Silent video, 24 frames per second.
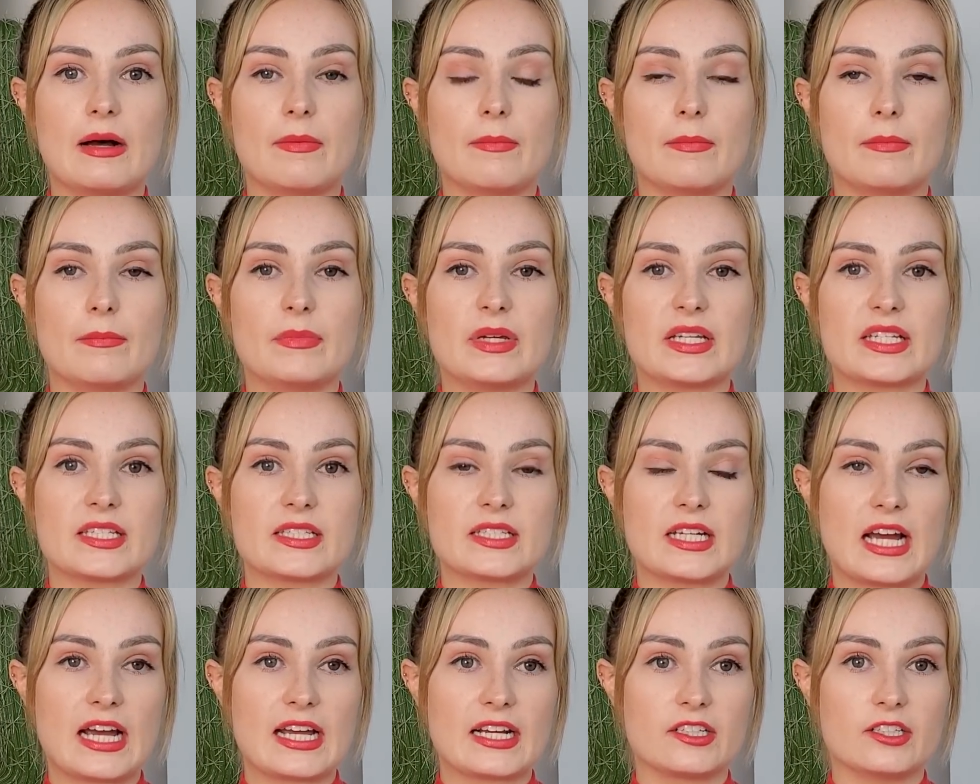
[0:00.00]

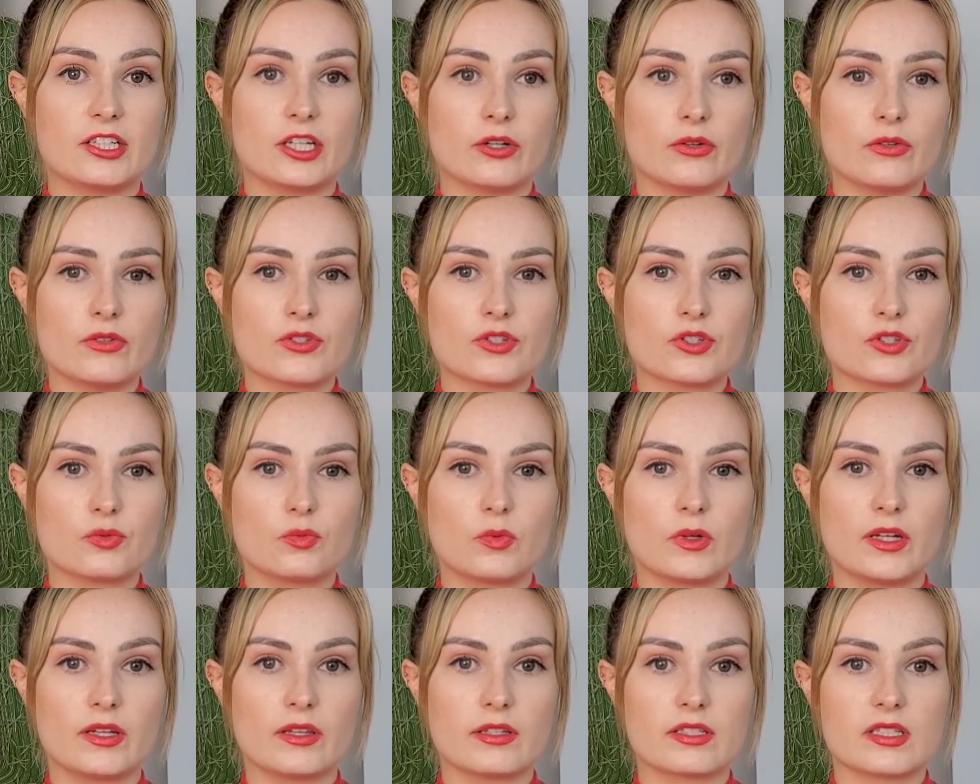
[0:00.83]
misdiagnosed
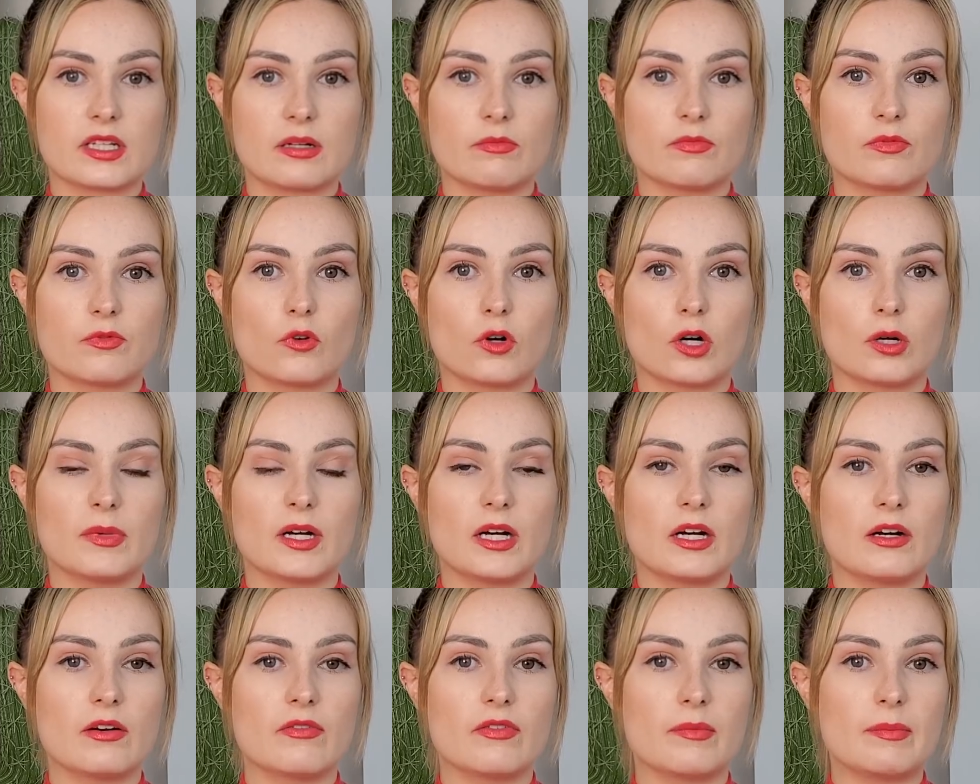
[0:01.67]
with some form
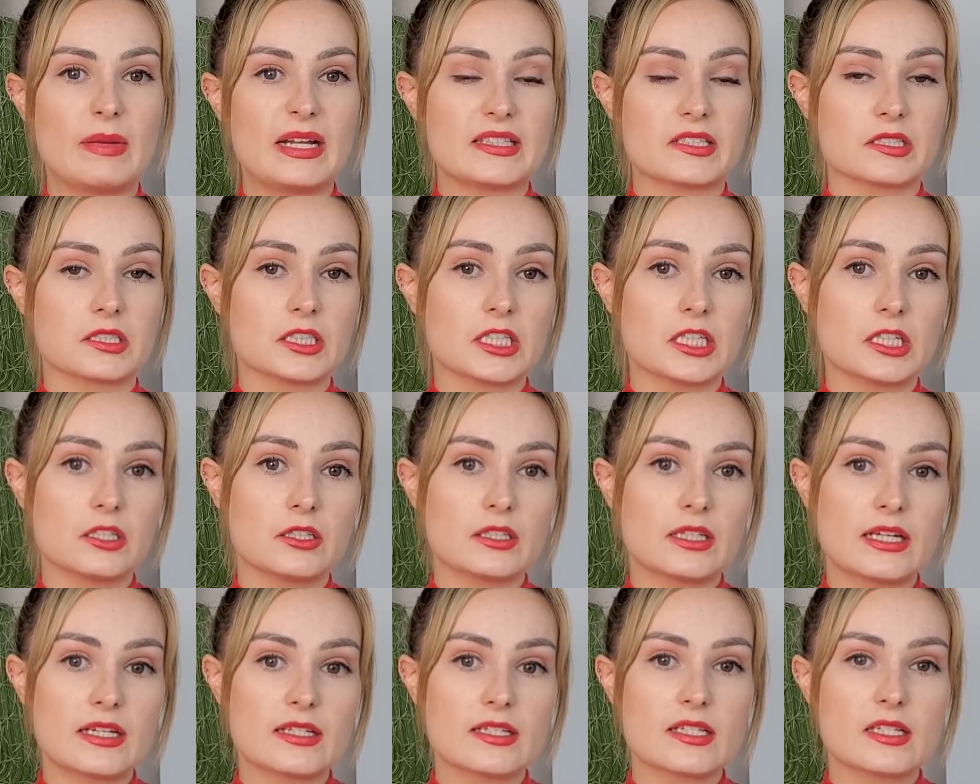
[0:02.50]
of a mental
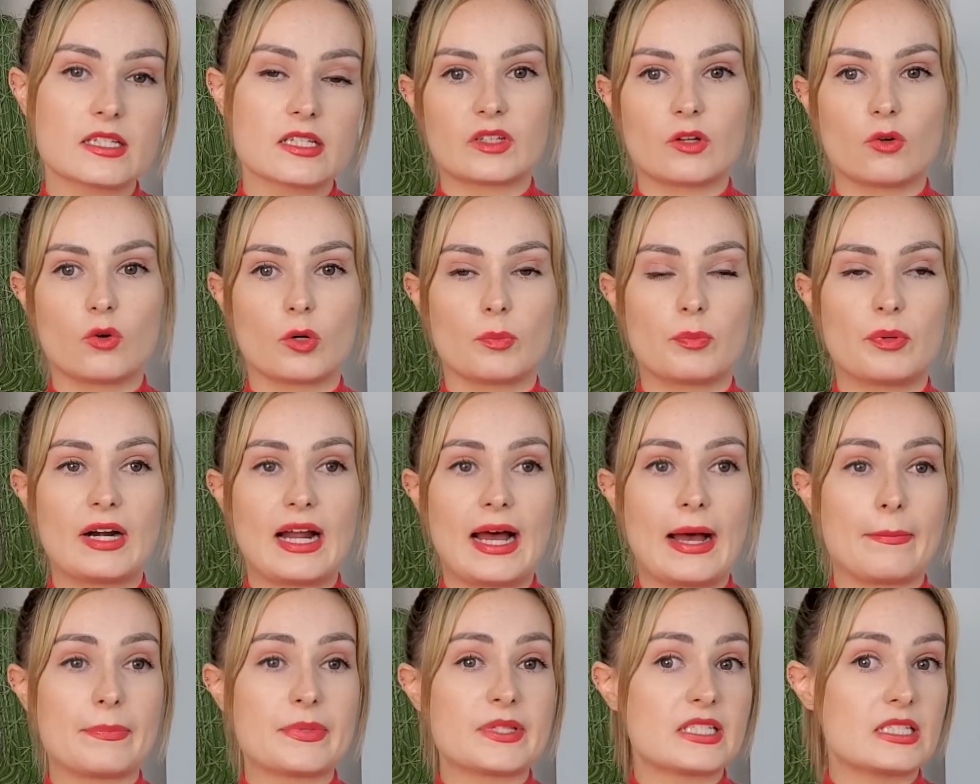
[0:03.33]
illness or
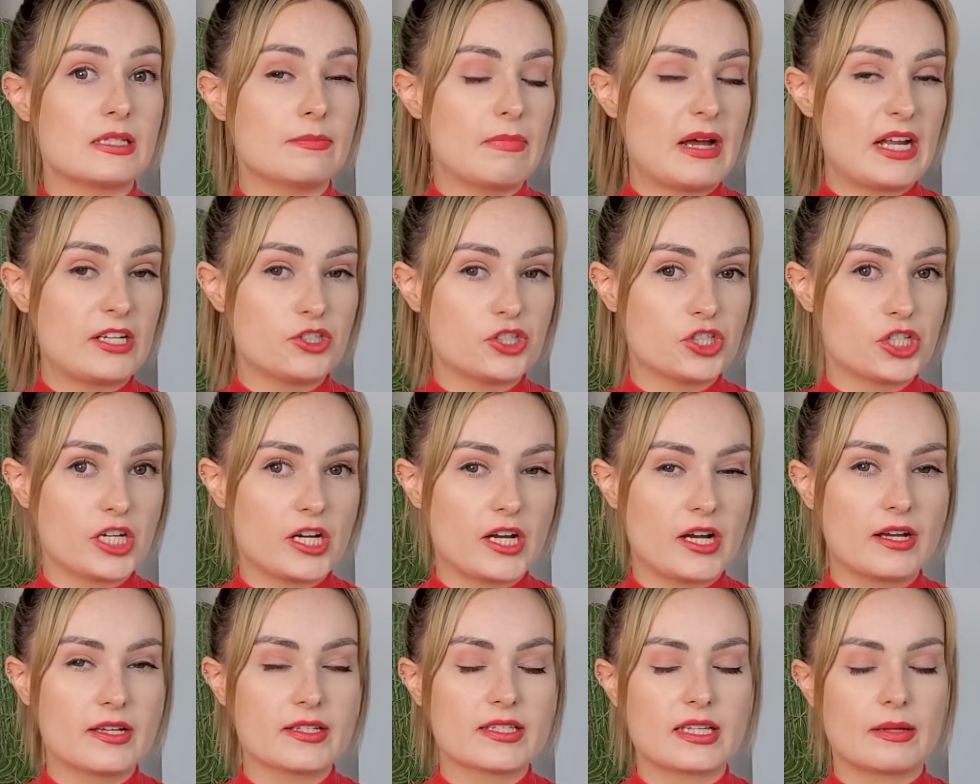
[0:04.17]
perhaps
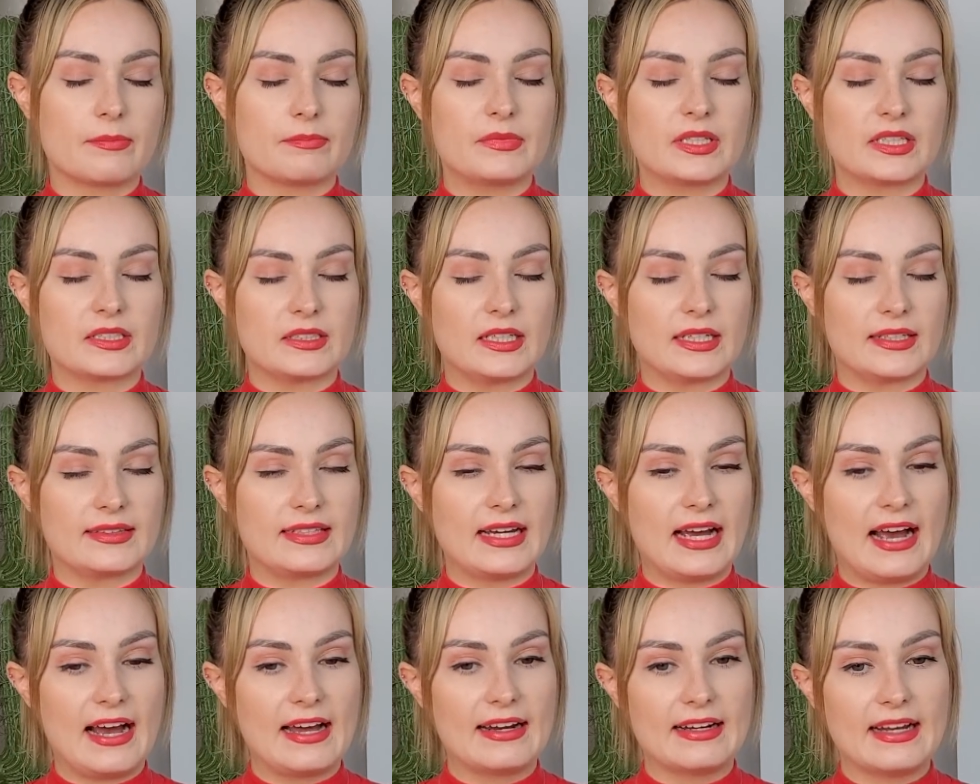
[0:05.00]
dementia, something like that.